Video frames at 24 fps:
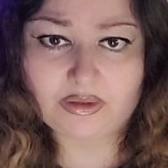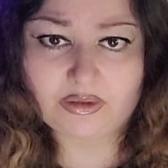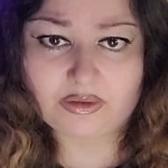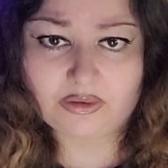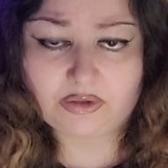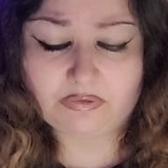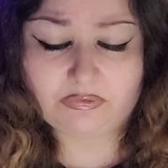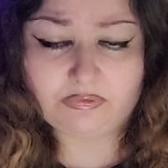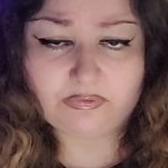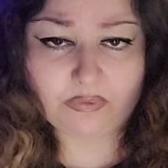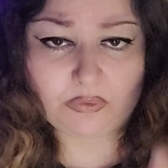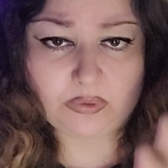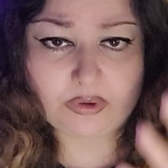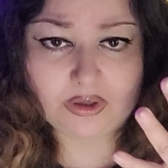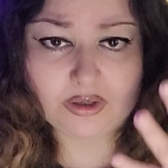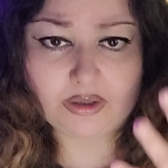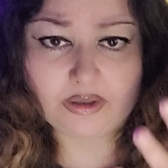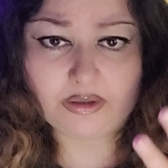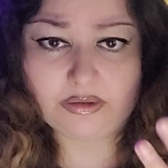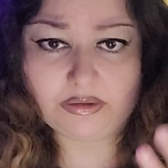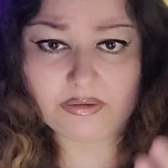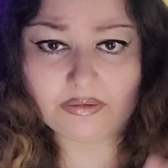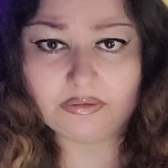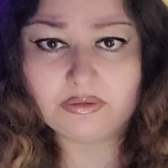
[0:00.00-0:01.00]
The
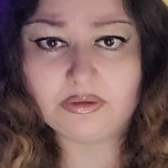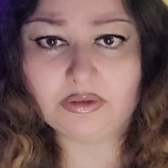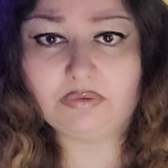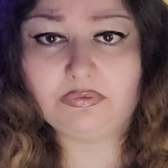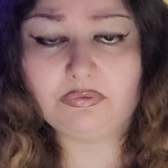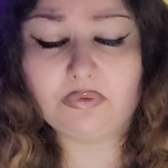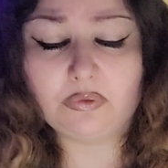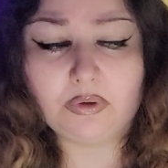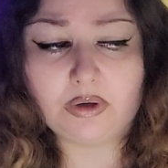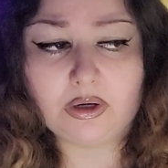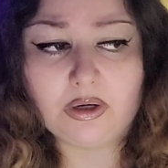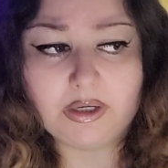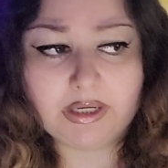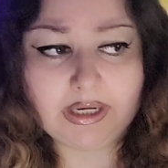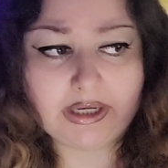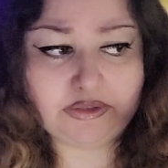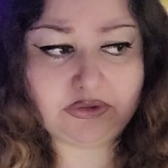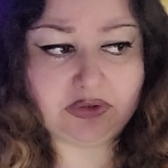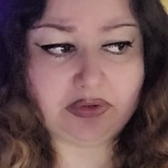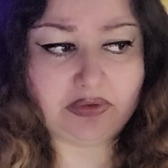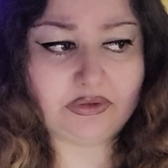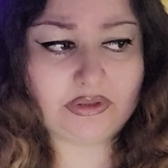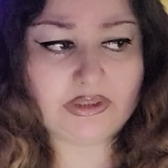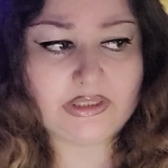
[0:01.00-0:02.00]
four, the four
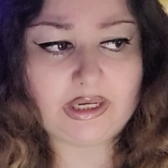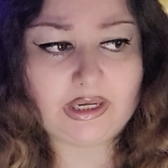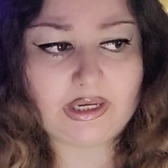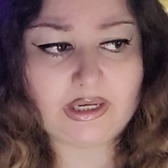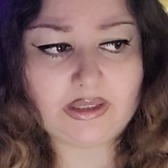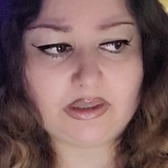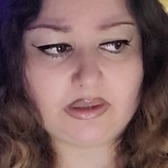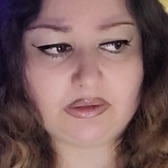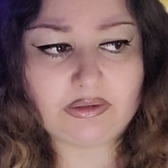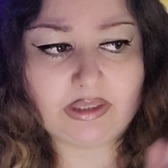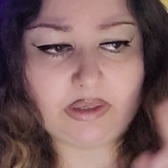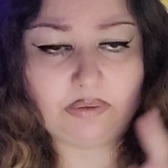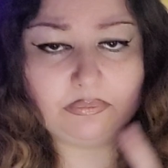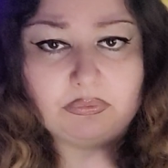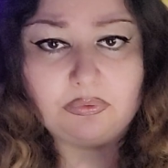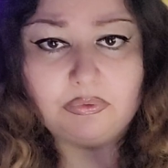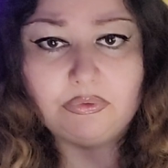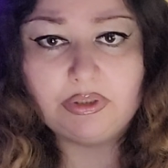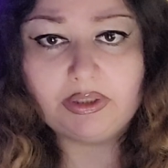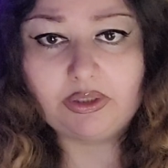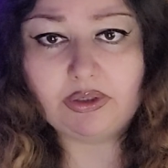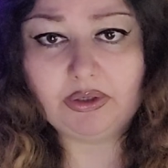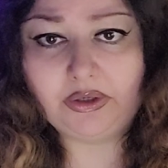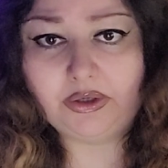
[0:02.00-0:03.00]
archangels that, that rule
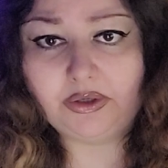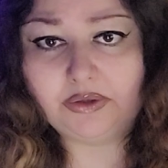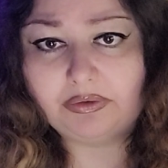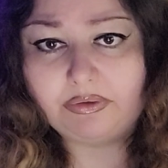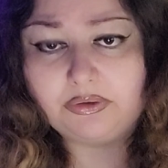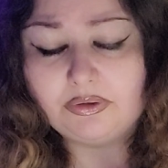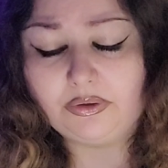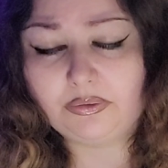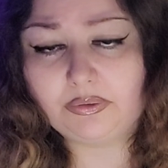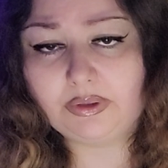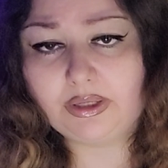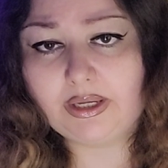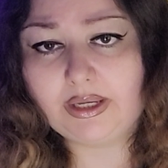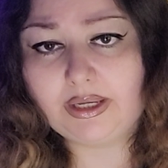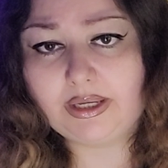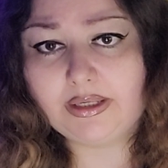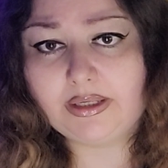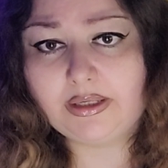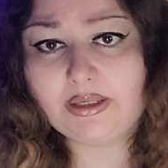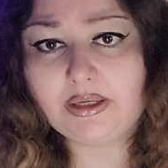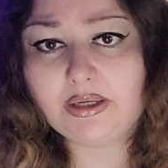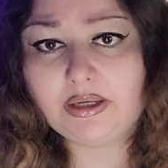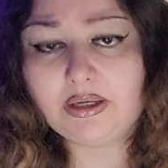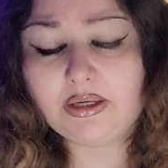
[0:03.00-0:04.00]
the earth, okay?
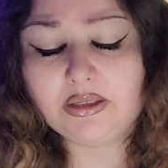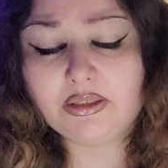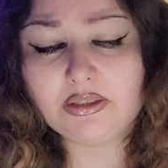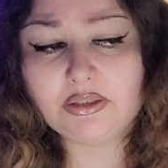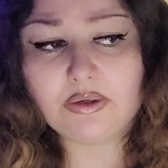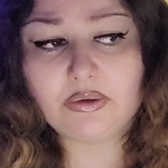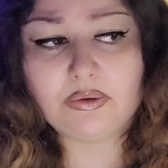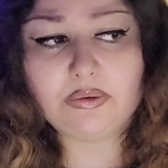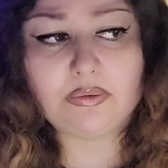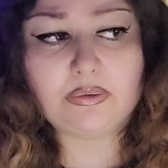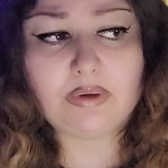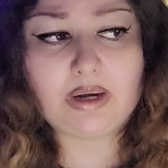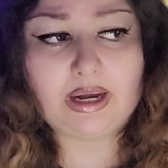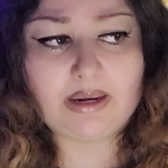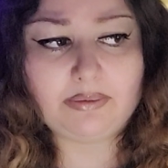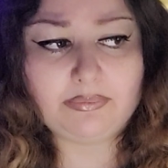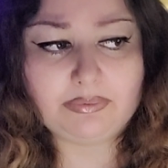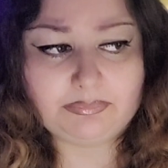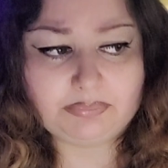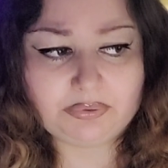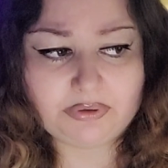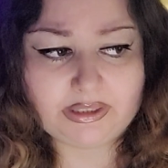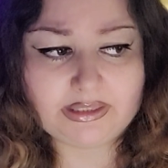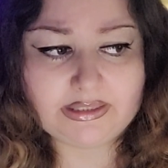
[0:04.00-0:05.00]
So I
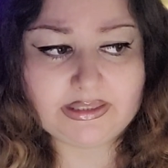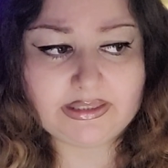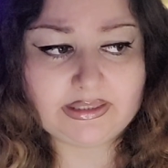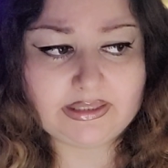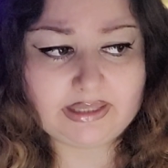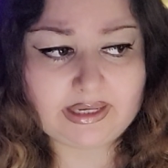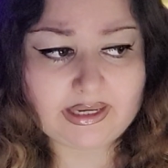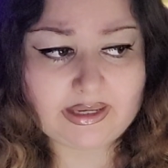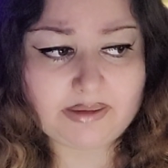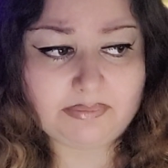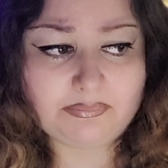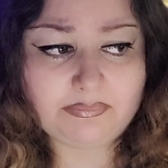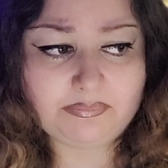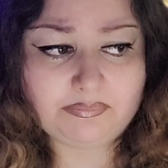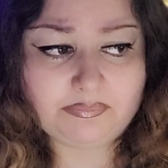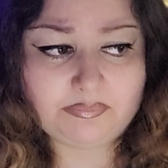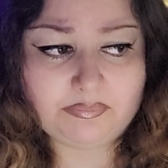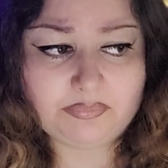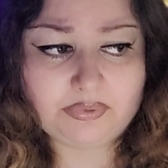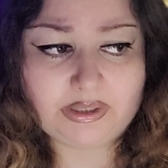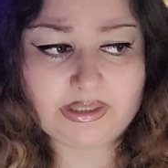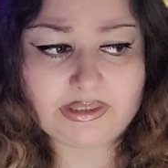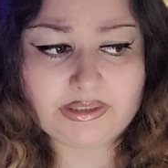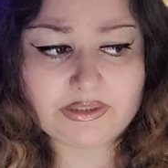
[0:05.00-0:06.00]
would pray to them,
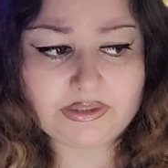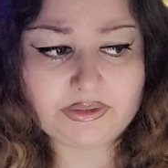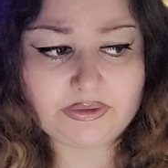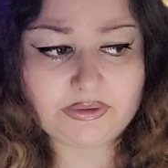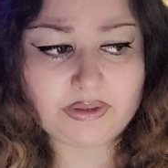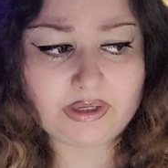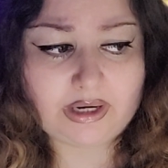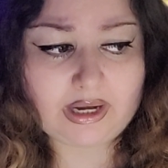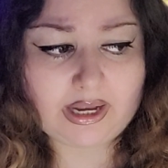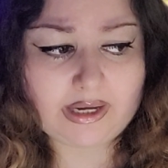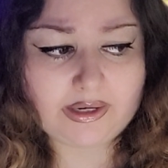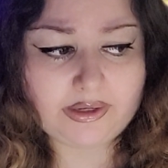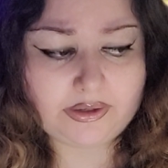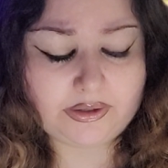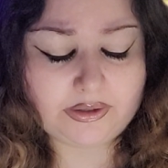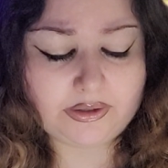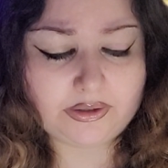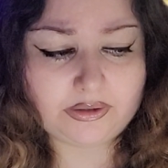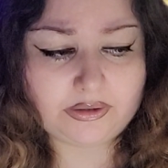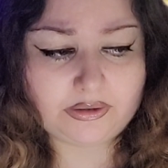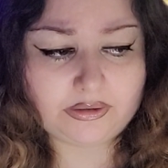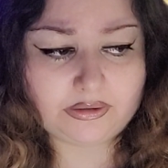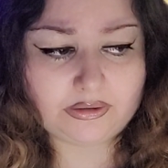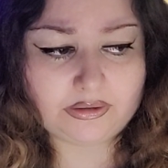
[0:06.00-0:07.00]
pray to your
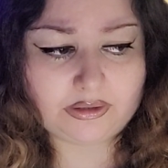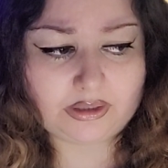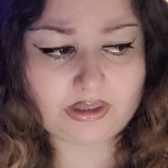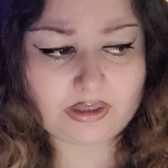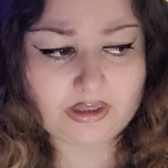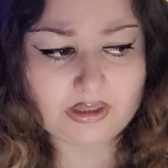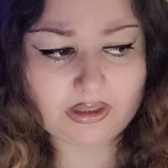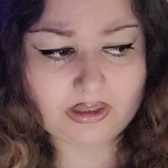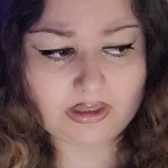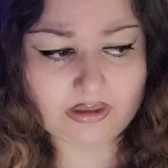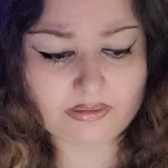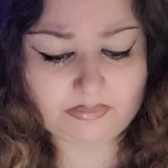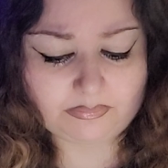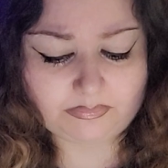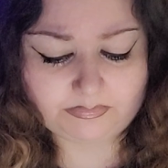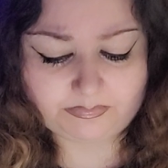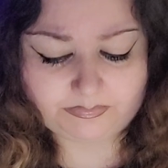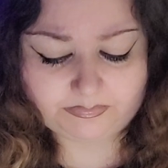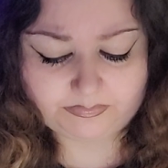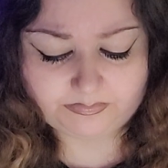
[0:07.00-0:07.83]
higher um,